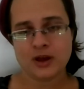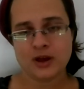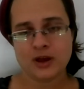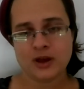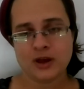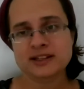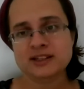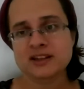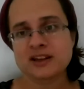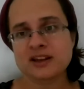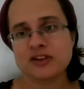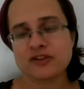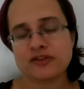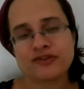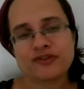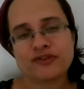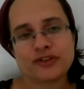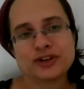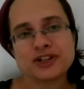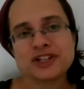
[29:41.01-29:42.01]
Let's see the
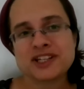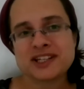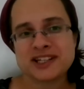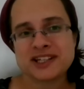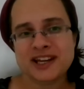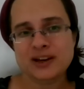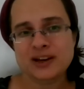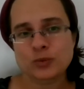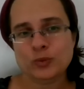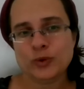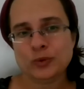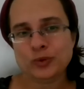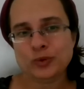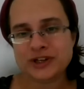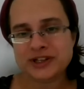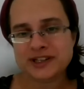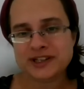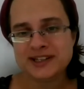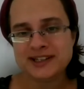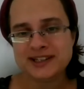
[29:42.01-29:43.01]
first scene when
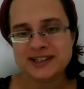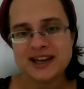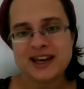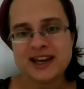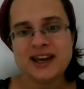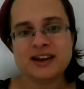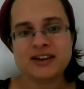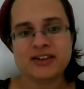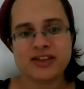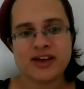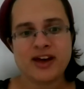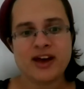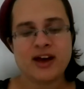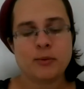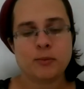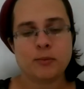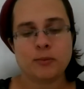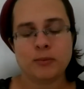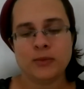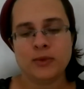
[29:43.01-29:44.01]
we see
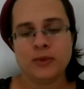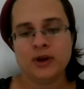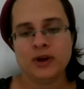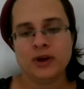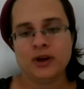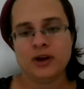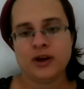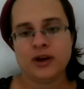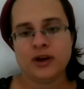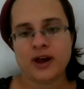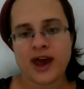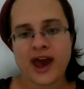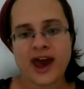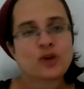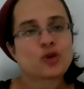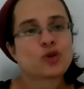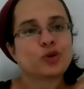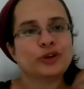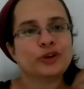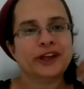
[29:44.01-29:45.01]
them
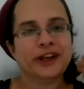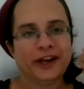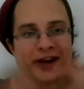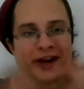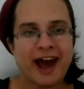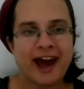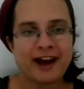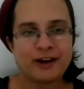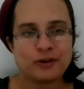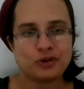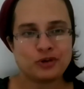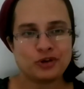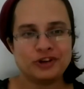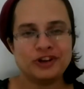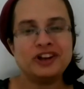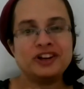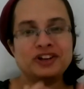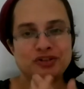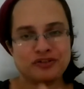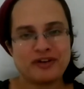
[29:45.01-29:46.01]
actually in action,
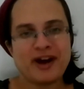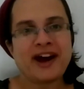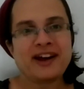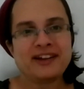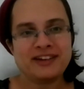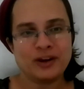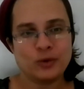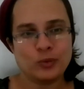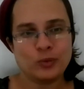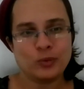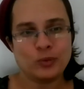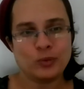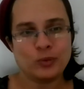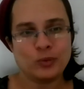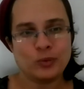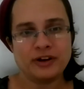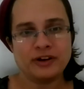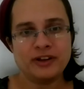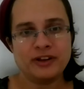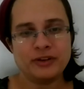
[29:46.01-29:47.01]
interacting with
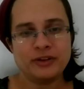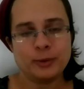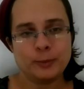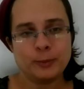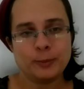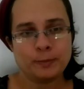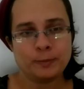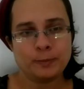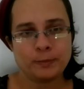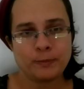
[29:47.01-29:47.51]
one another.